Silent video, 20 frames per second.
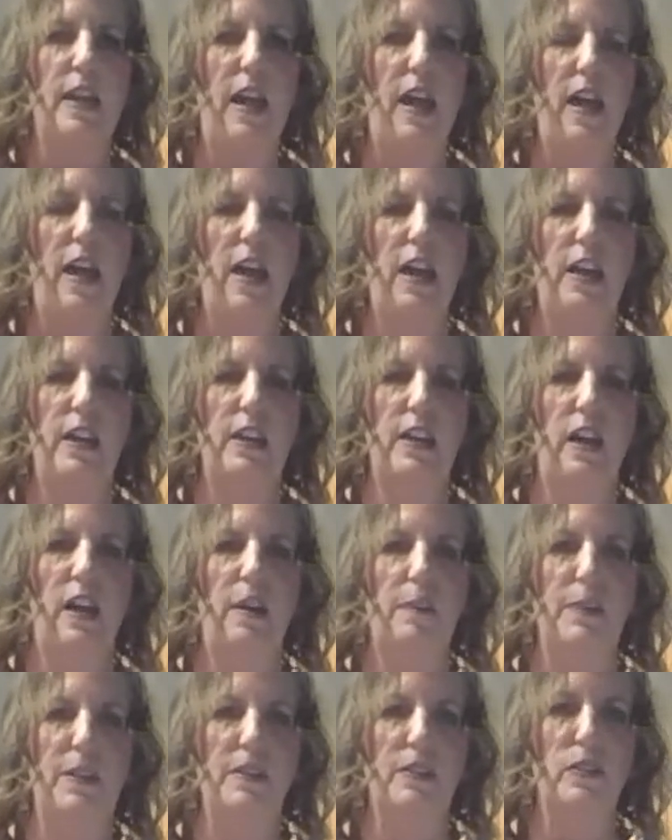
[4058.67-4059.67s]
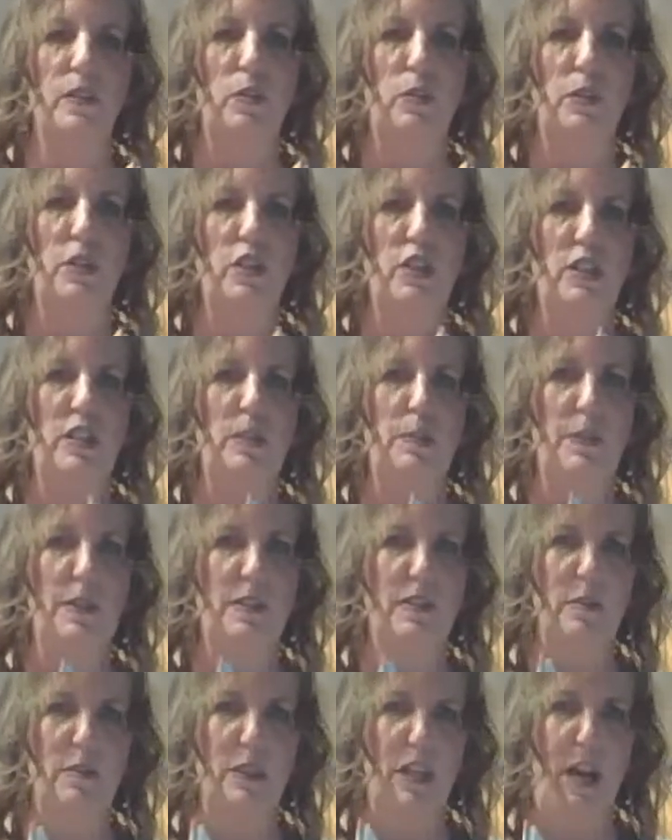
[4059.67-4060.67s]
And this is when she spent
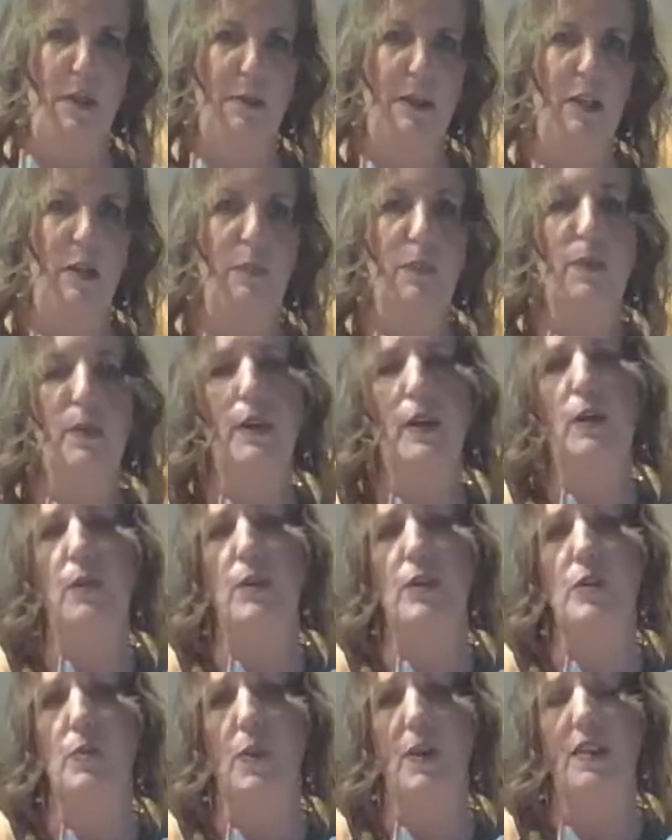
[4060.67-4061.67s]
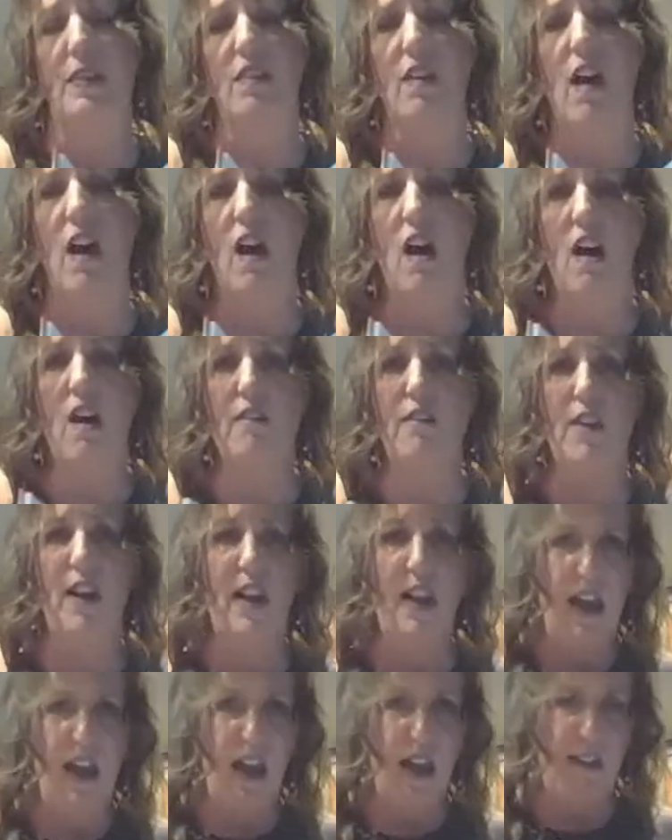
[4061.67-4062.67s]
some time in Capri, which we love,
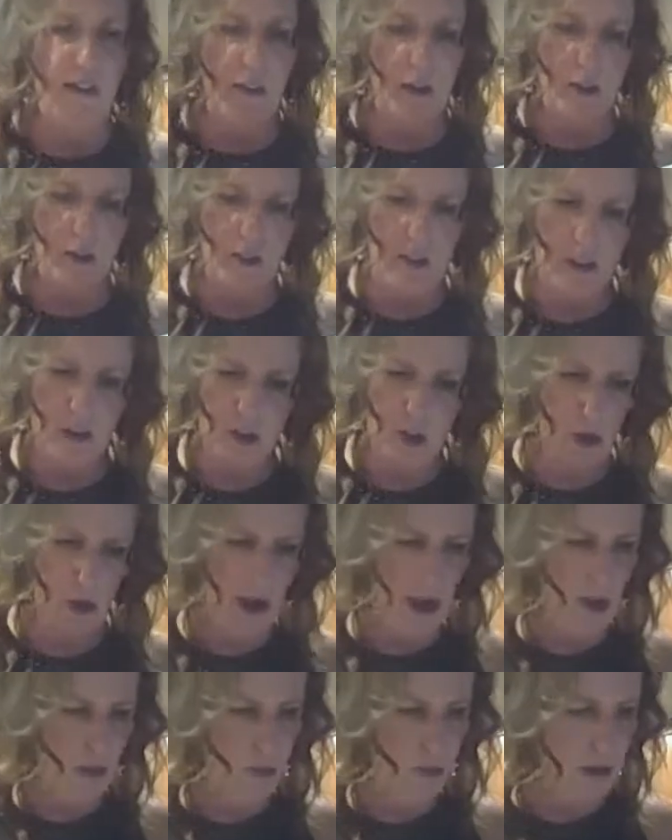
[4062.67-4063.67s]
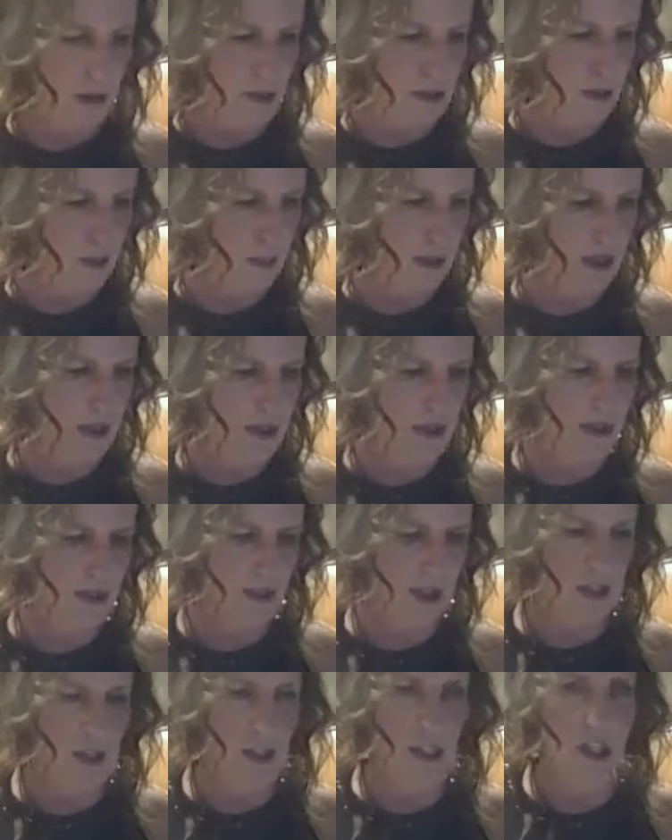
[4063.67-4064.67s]
and there's these great recipes
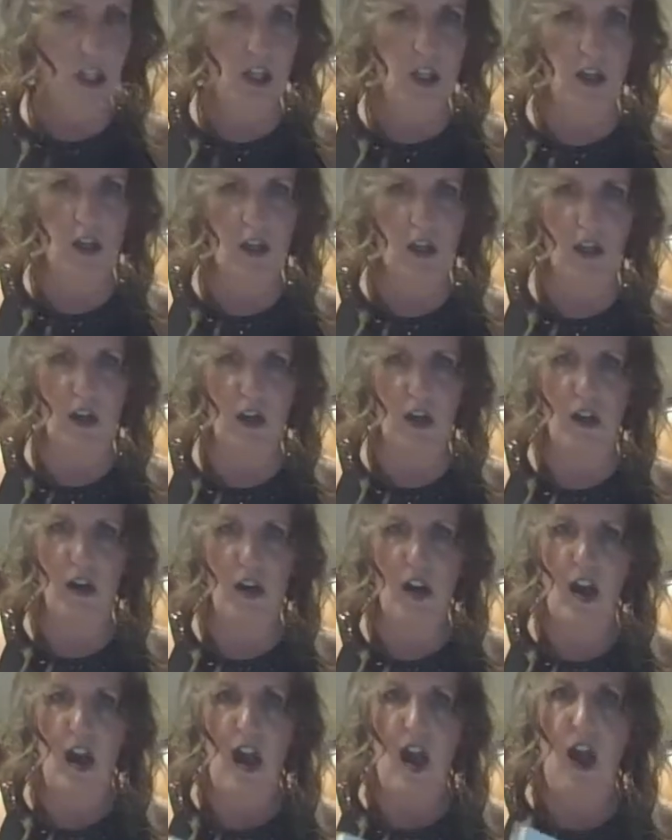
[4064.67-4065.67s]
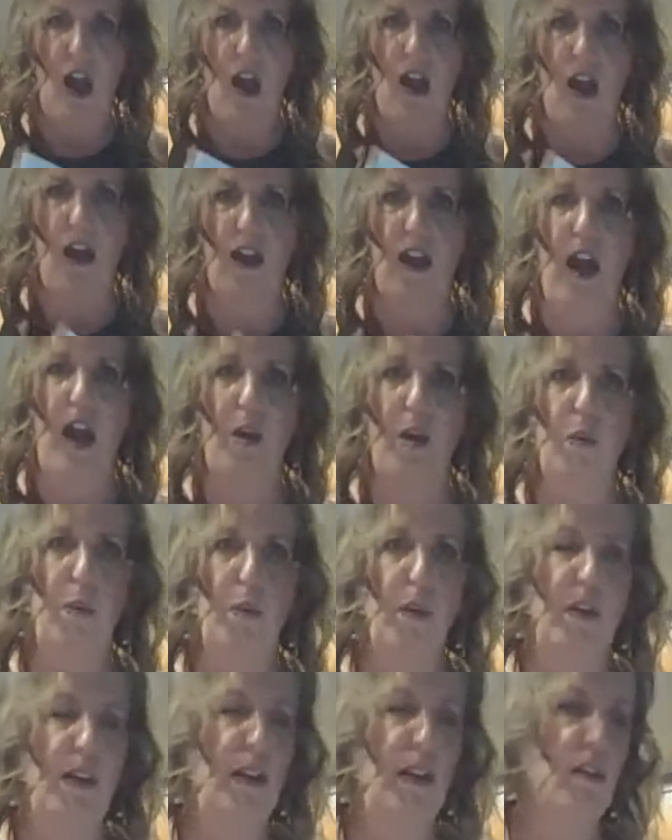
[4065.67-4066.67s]
in here, and I
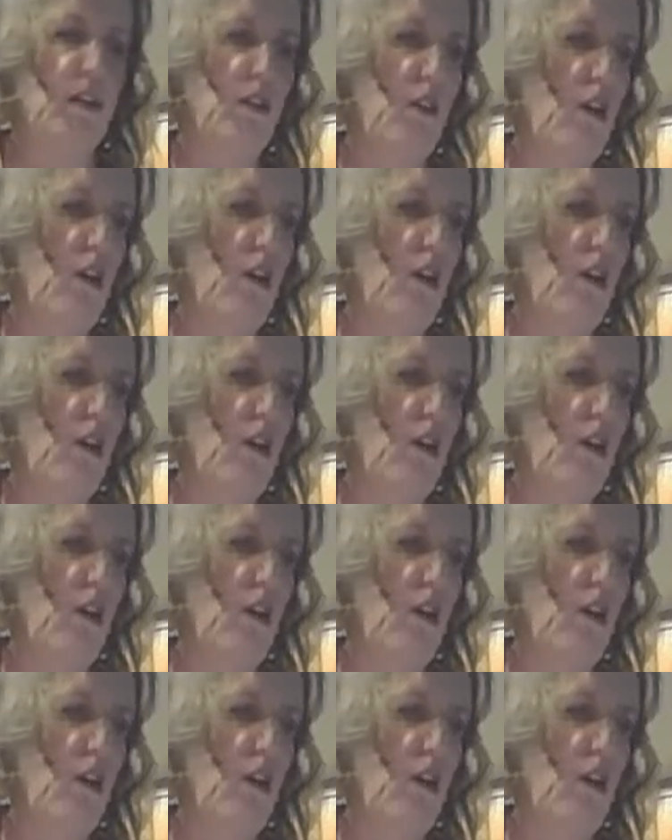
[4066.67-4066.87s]
really